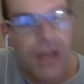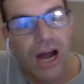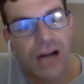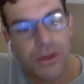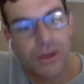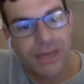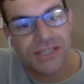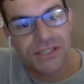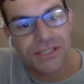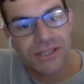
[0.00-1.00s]

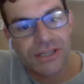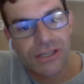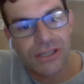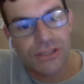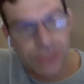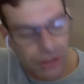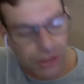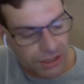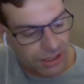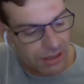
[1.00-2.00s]

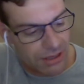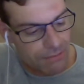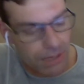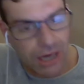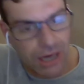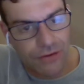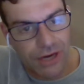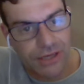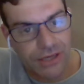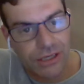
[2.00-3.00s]

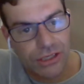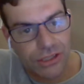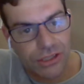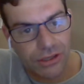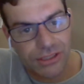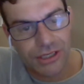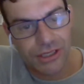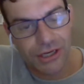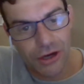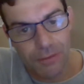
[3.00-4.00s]

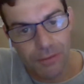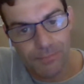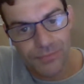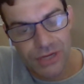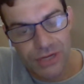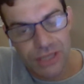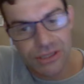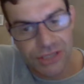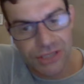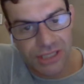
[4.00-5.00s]
Quiz.parkrun.com. So
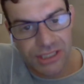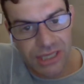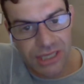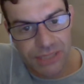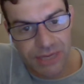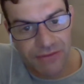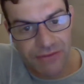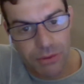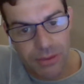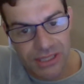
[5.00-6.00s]
just as last week, if
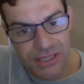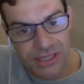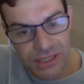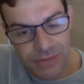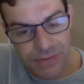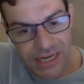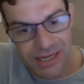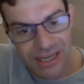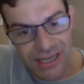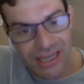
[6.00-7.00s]
you were with us last week,
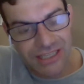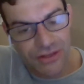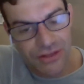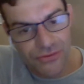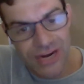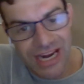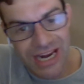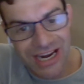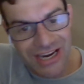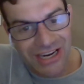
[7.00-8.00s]
it's a
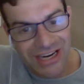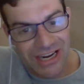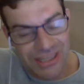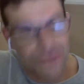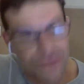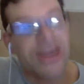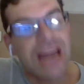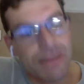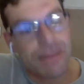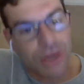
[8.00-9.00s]

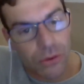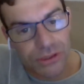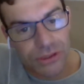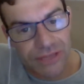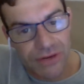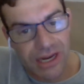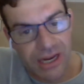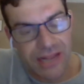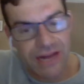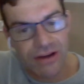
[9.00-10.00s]
three-lap course, if you
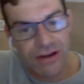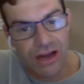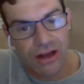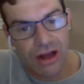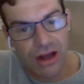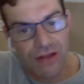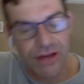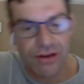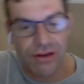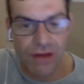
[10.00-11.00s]
like. There
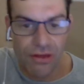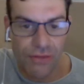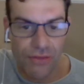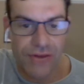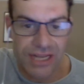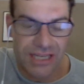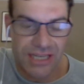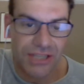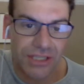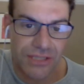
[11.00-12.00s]
are 3
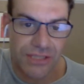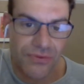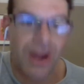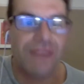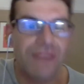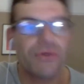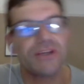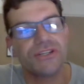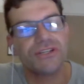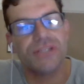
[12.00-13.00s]
sections, 5
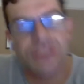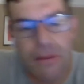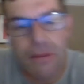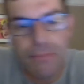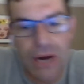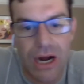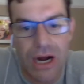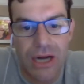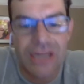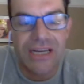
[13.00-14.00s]
questions
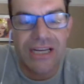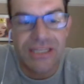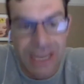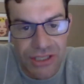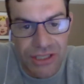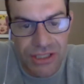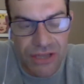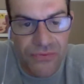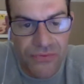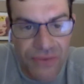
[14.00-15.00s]
per section, so
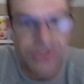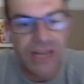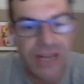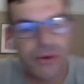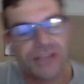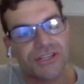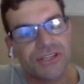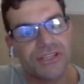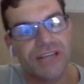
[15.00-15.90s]
15 questions in